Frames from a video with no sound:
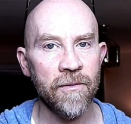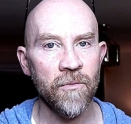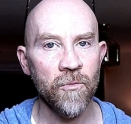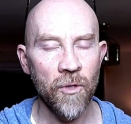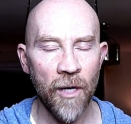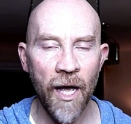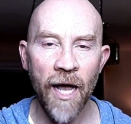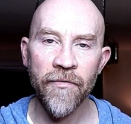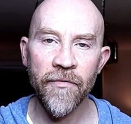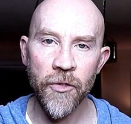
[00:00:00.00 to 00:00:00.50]

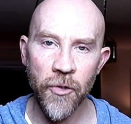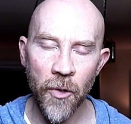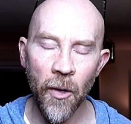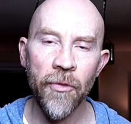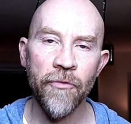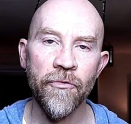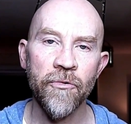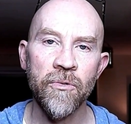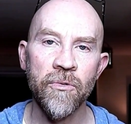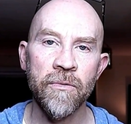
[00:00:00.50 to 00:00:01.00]
will have to go
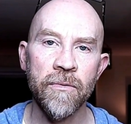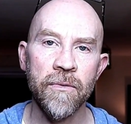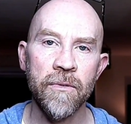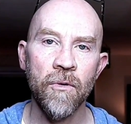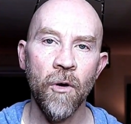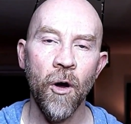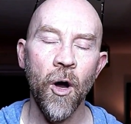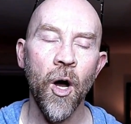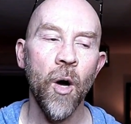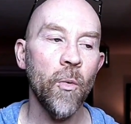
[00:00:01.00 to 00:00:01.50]
through,
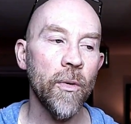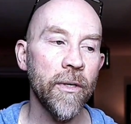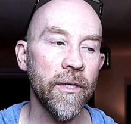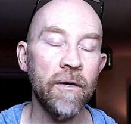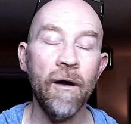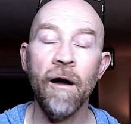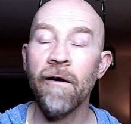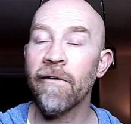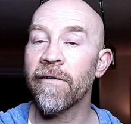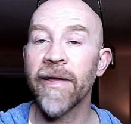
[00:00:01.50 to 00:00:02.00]
or we
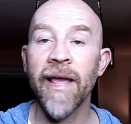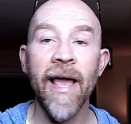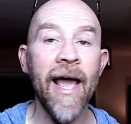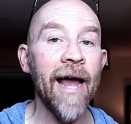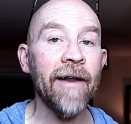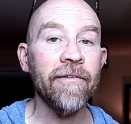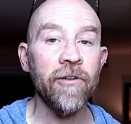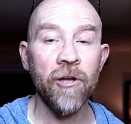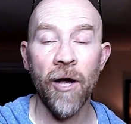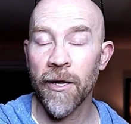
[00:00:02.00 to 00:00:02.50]
already
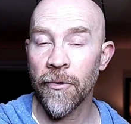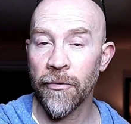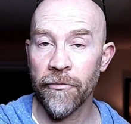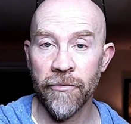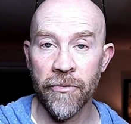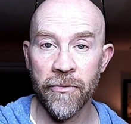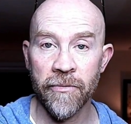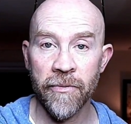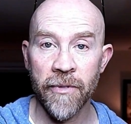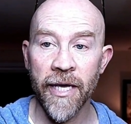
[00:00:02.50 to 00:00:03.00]
had gone
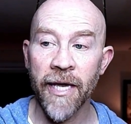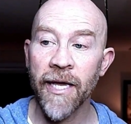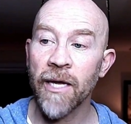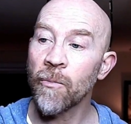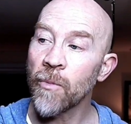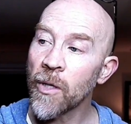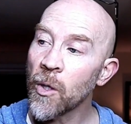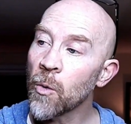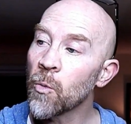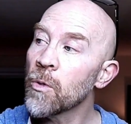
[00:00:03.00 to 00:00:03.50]
through,
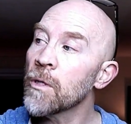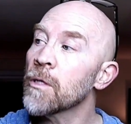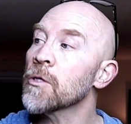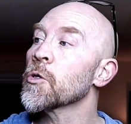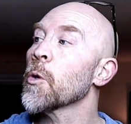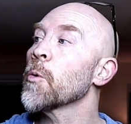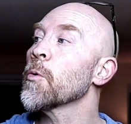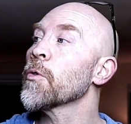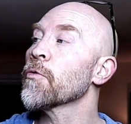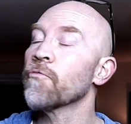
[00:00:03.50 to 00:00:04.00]
and we will
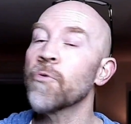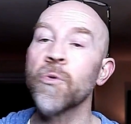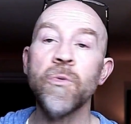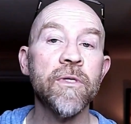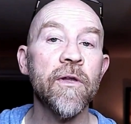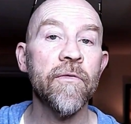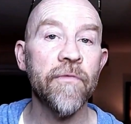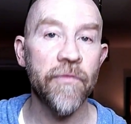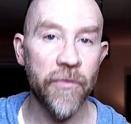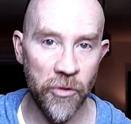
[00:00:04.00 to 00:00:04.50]
go through in
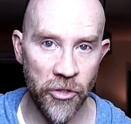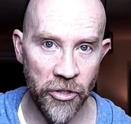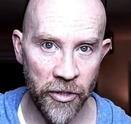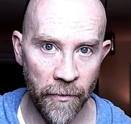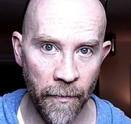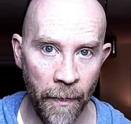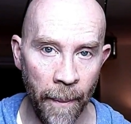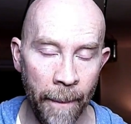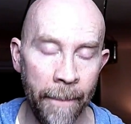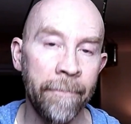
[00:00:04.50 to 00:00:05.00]
the future.
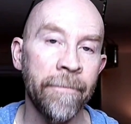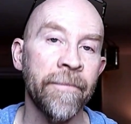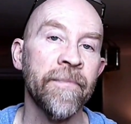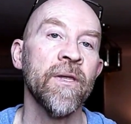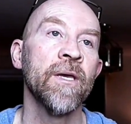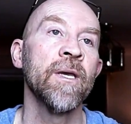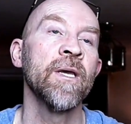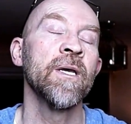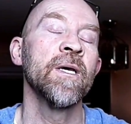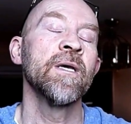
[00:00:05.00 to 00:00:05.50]

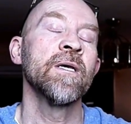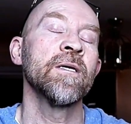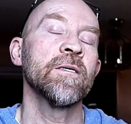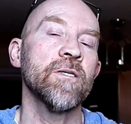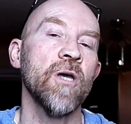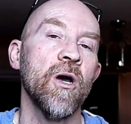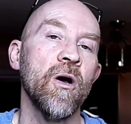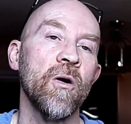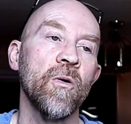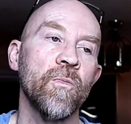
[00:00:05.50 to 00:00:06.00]

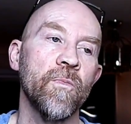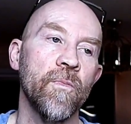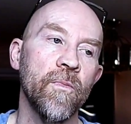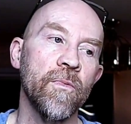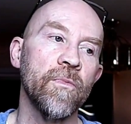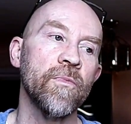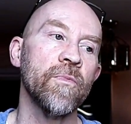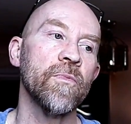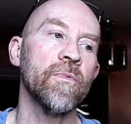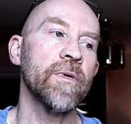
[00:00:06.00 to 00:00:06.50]
So,
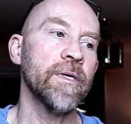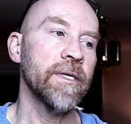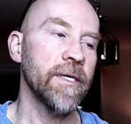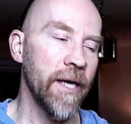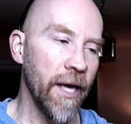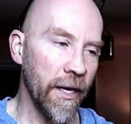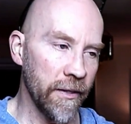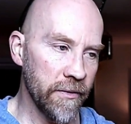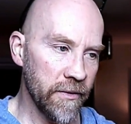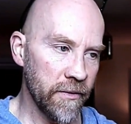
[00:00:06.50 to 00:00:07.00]

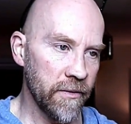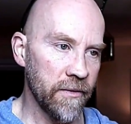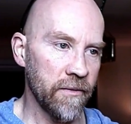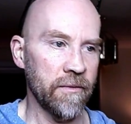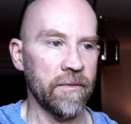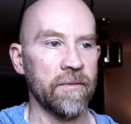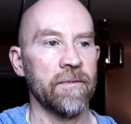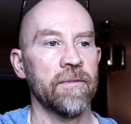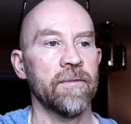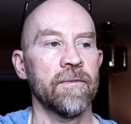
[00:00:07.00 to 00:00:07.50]
yes,
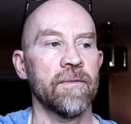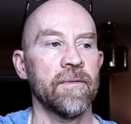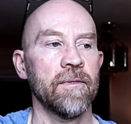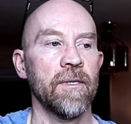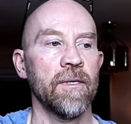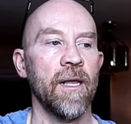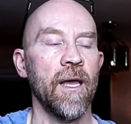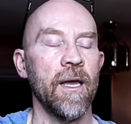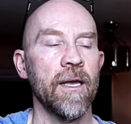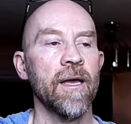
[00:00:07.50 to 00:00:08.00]

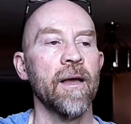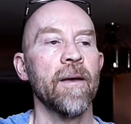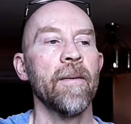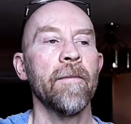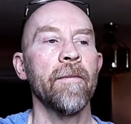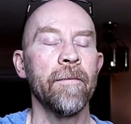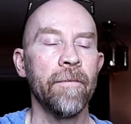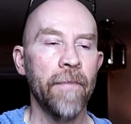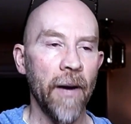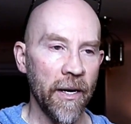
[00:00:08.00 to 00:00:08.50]

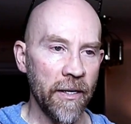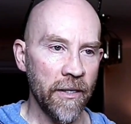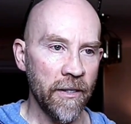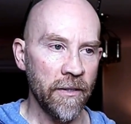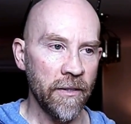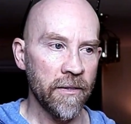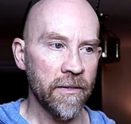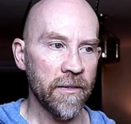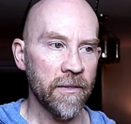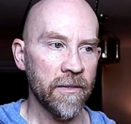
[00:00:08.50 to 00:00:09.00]
Buddy